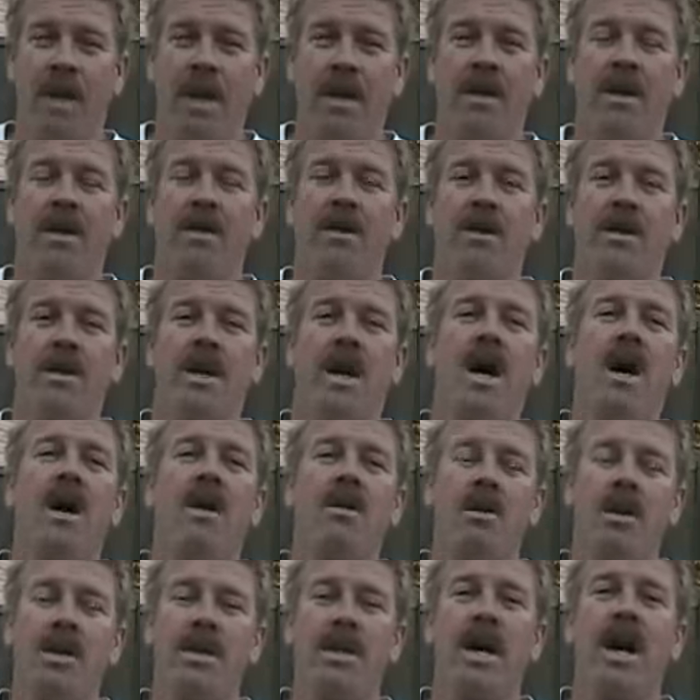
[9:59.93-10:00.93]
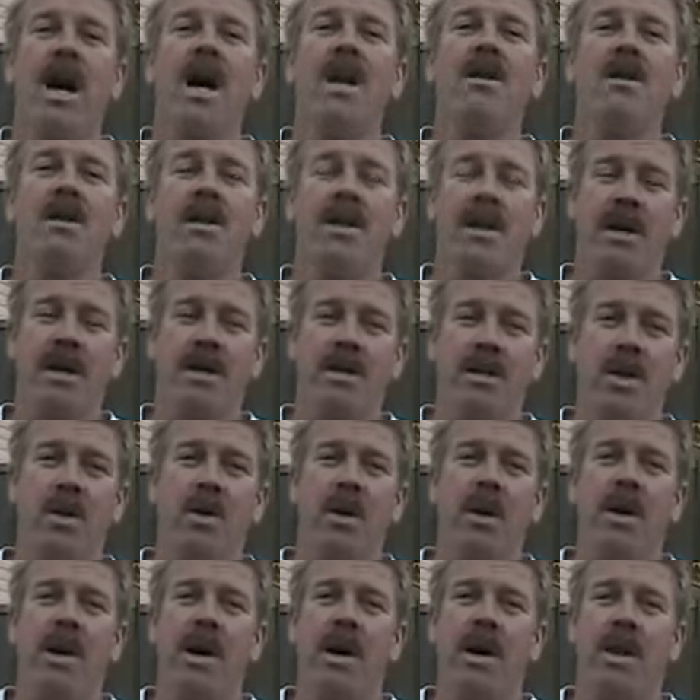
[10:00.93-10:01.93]
But then there's always other things
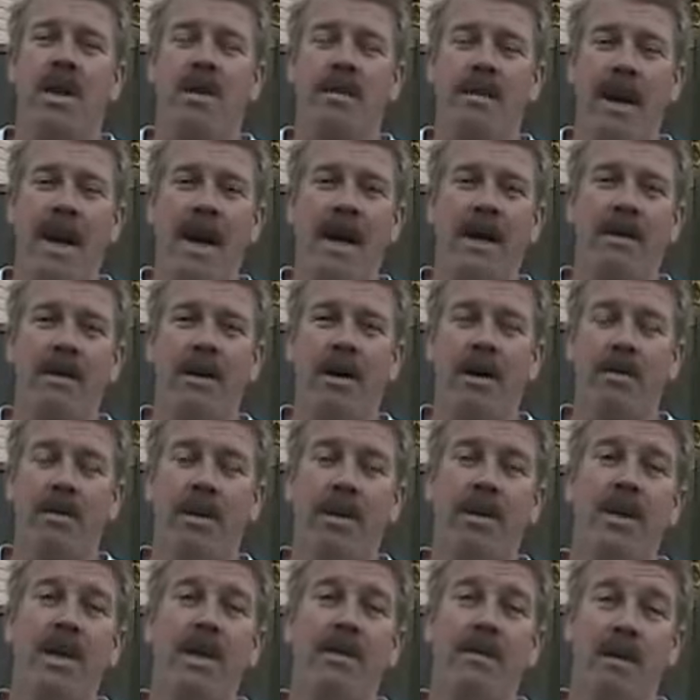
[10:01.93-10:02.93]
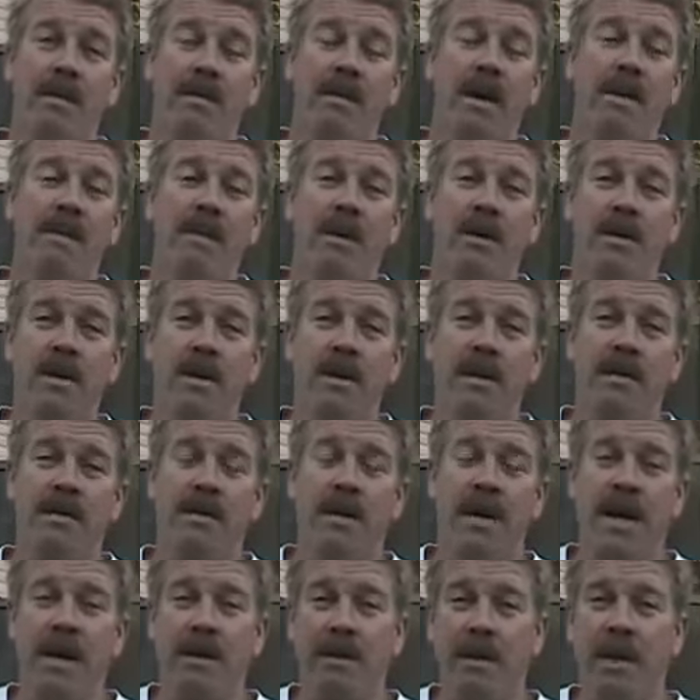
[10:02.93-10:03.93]
going on in the background with different members of the
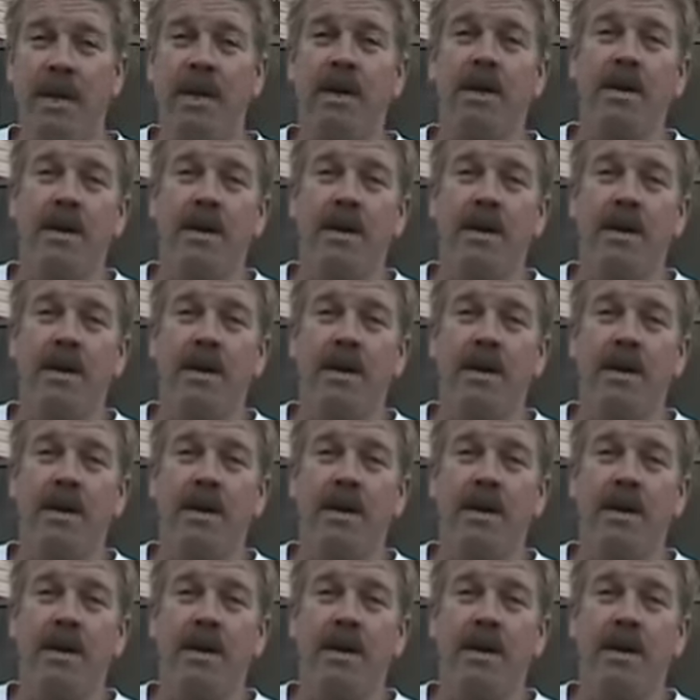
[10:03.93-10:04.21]
family